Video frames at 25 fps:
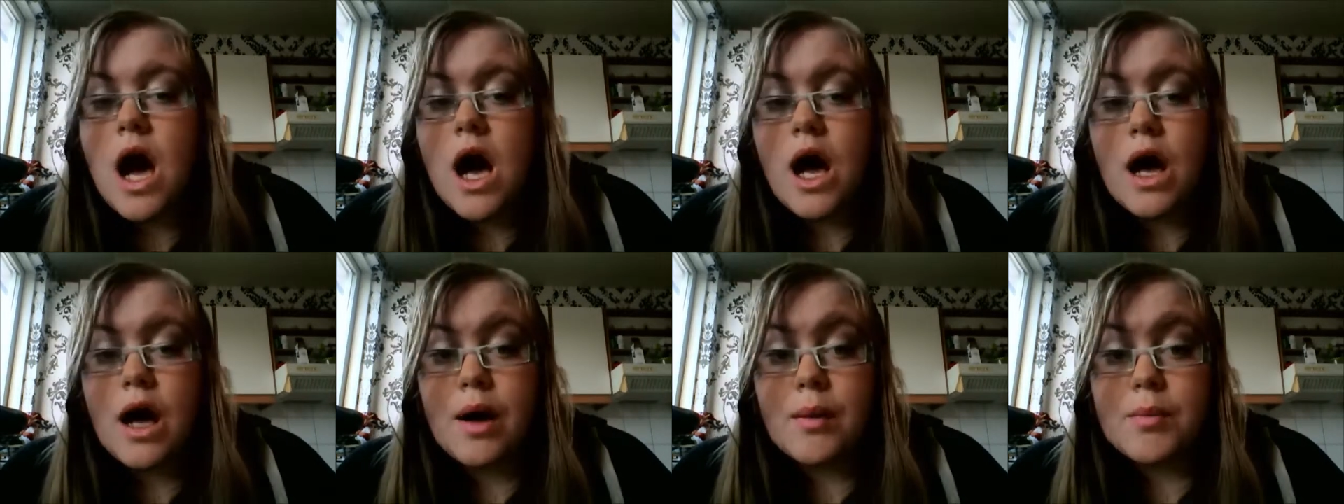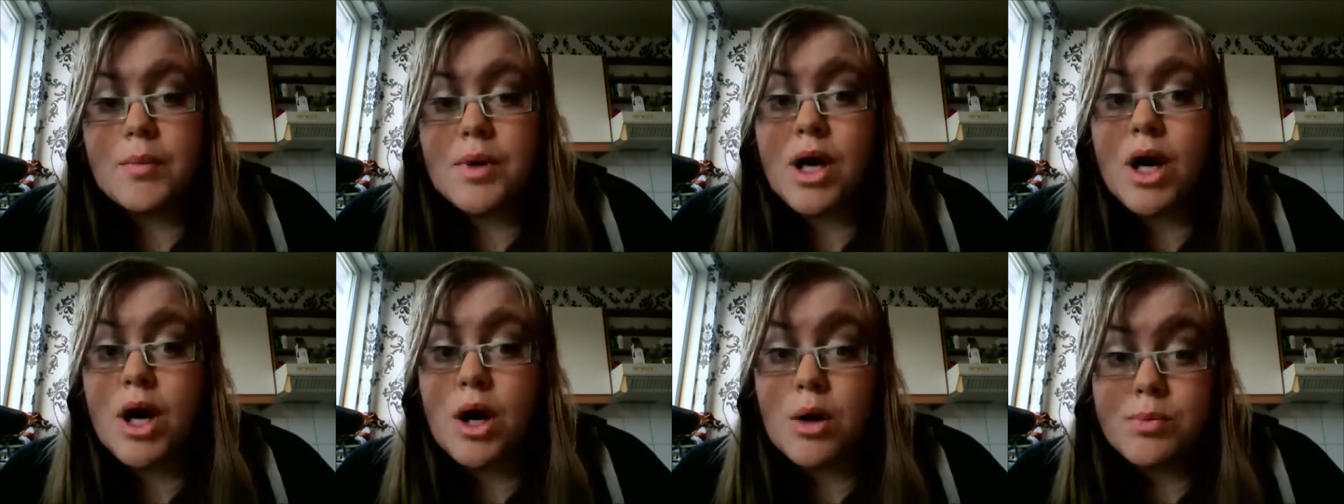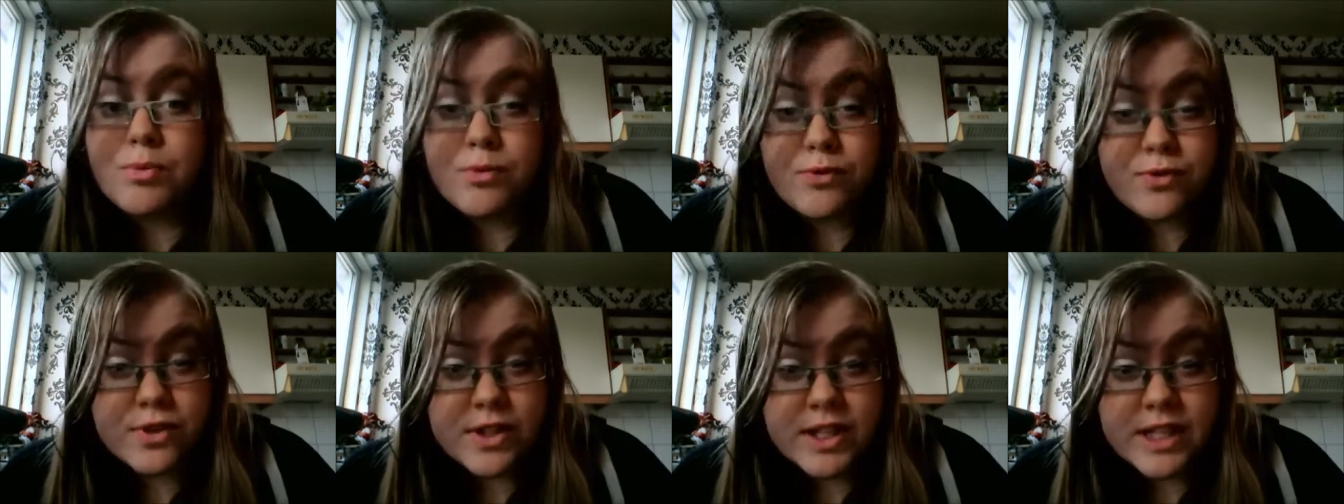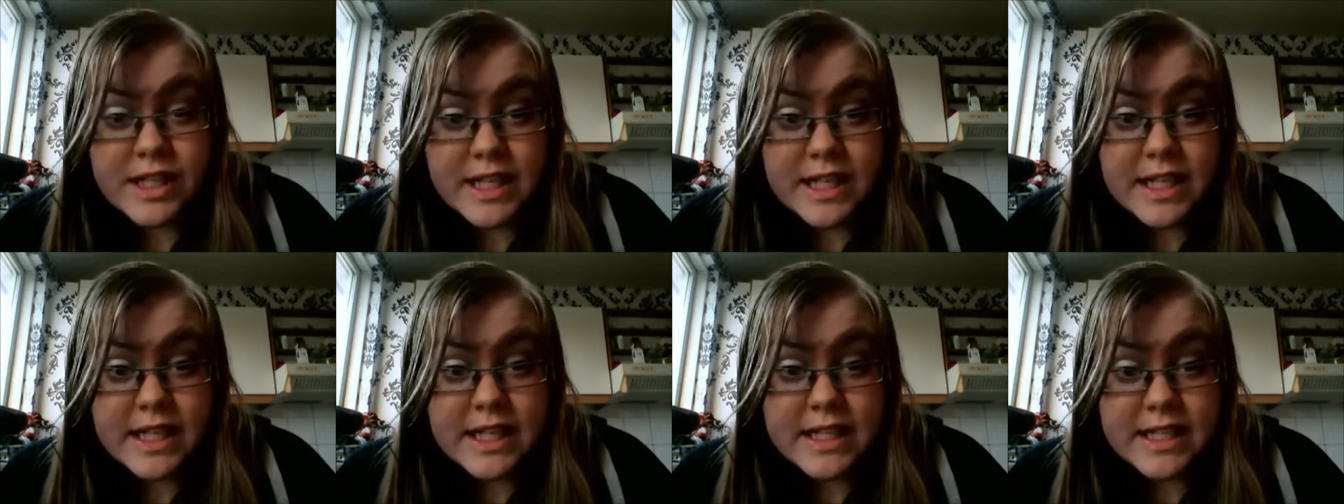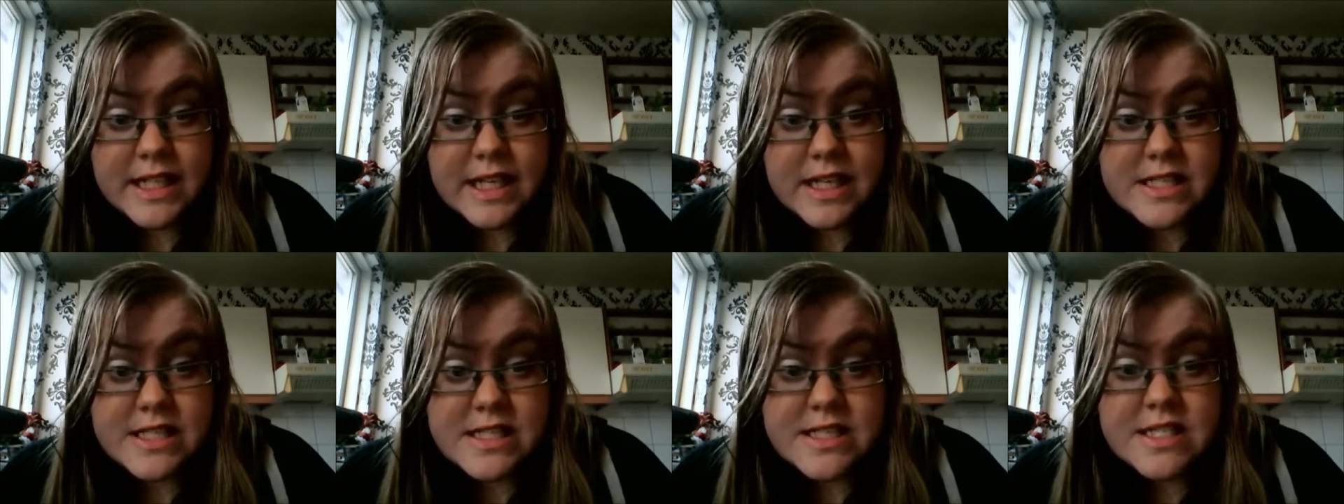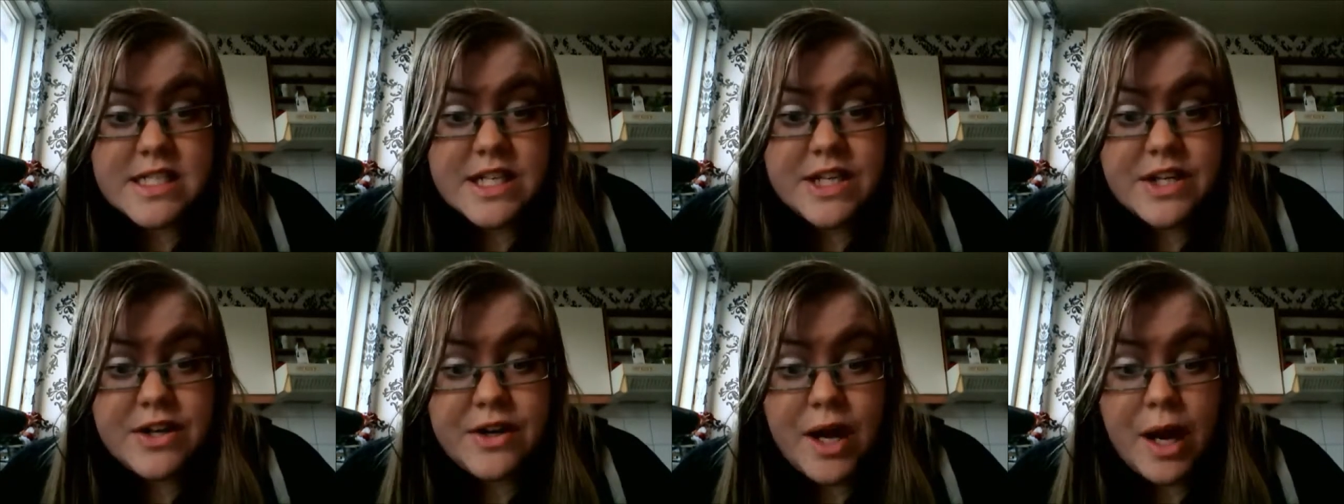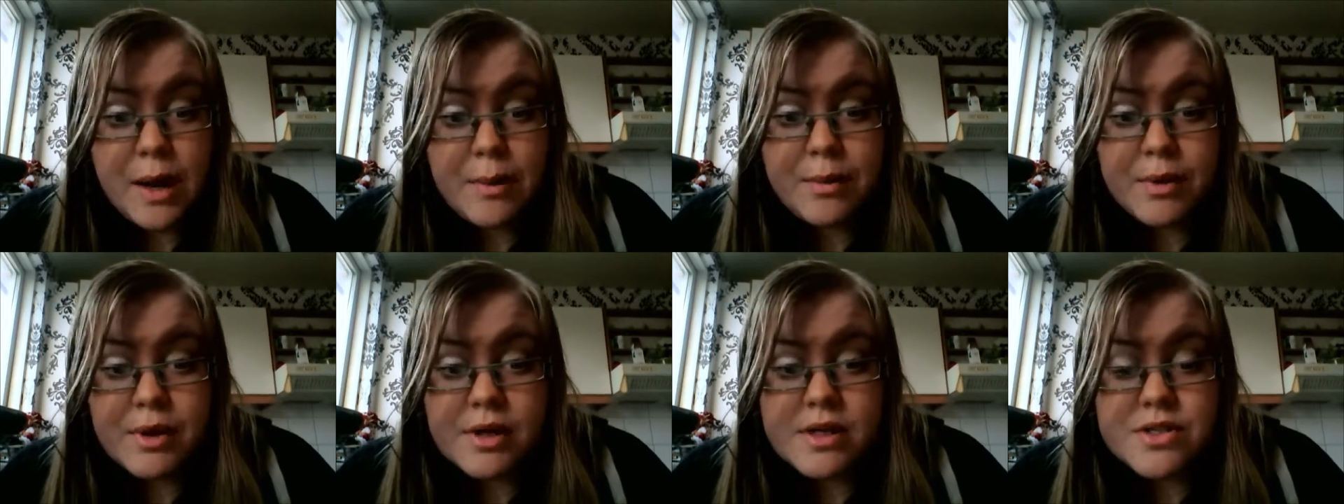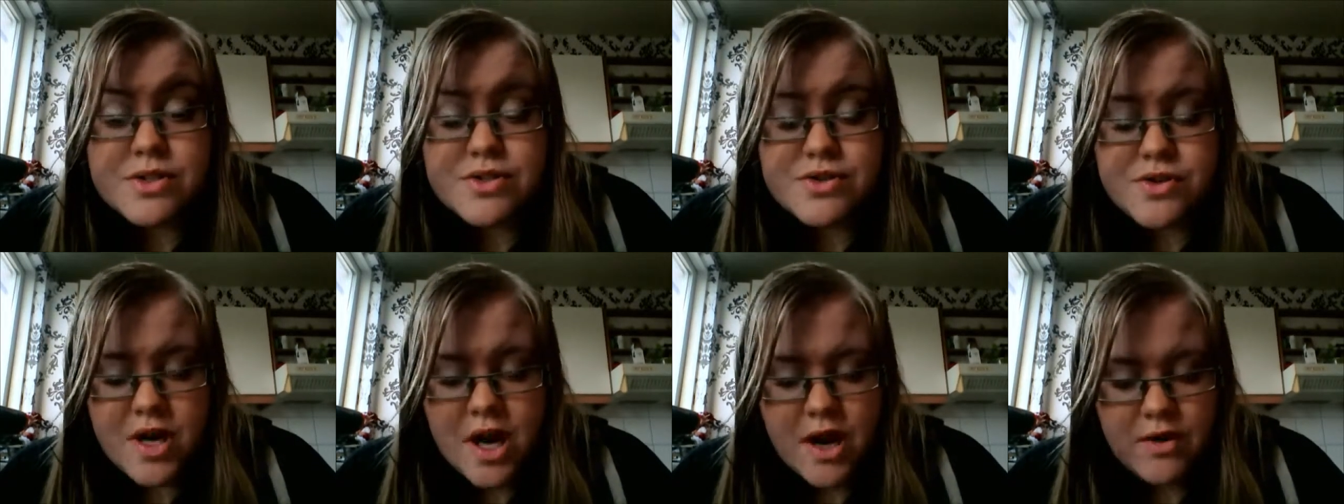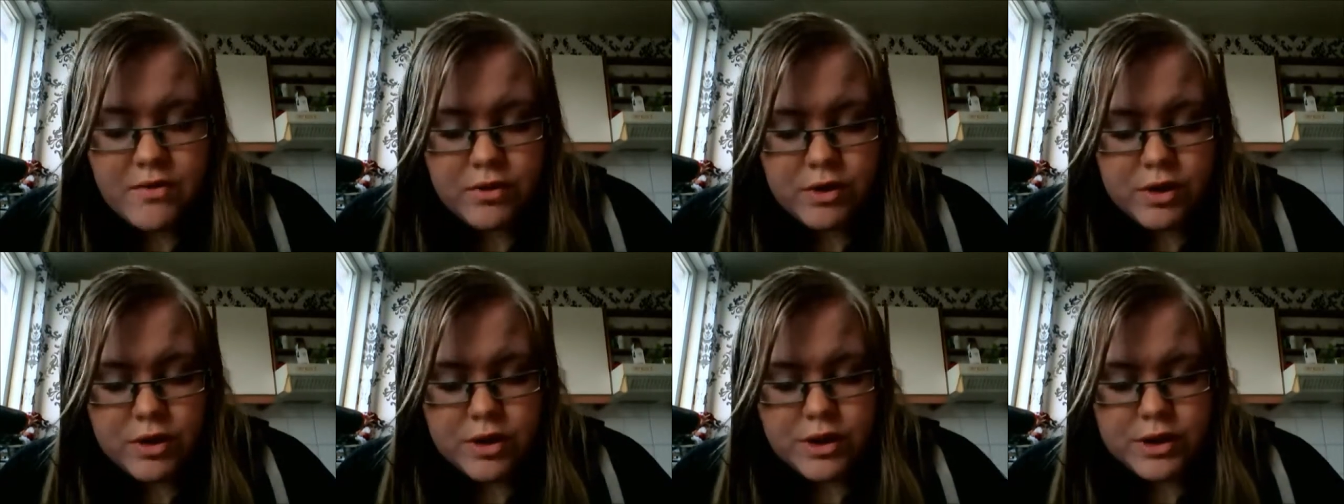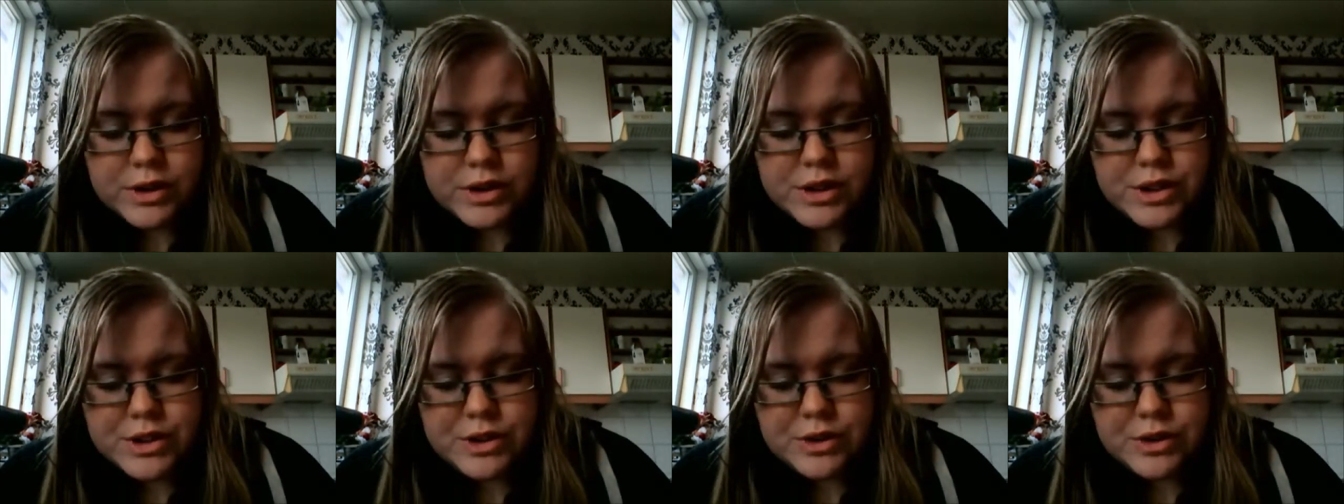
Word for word: Um, hopefully next year I'm gonna travel